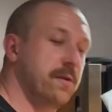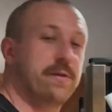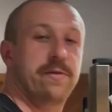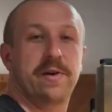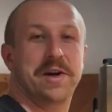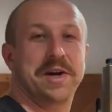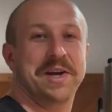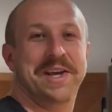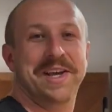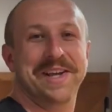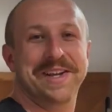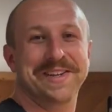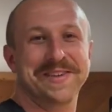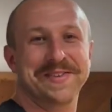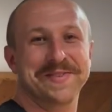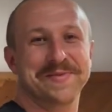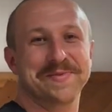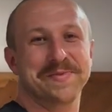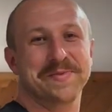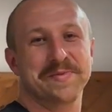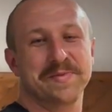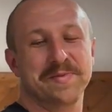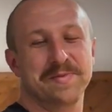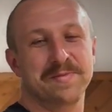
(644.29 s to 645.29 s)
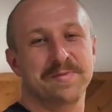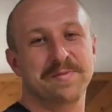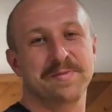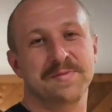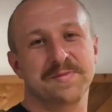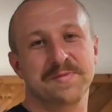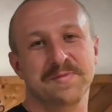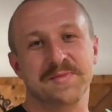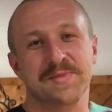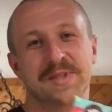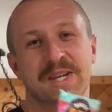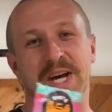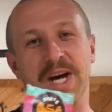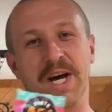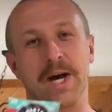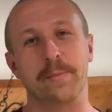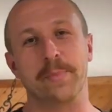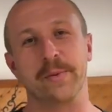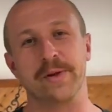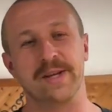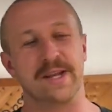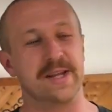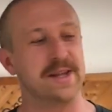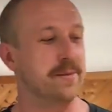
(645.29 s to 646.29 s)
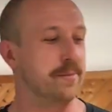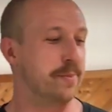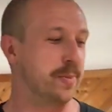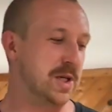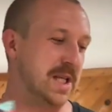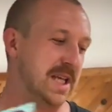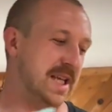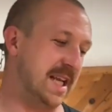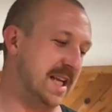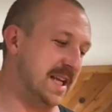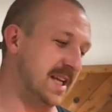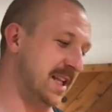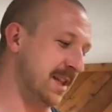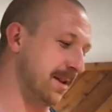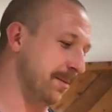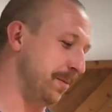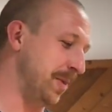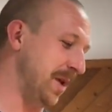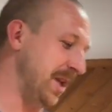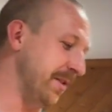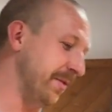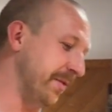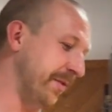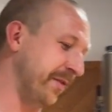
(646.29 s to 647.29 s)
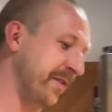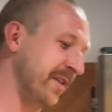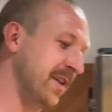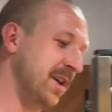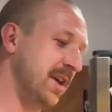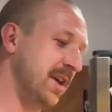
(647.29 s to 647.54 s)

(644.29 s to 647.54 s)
fucking cup and then putting it into the beef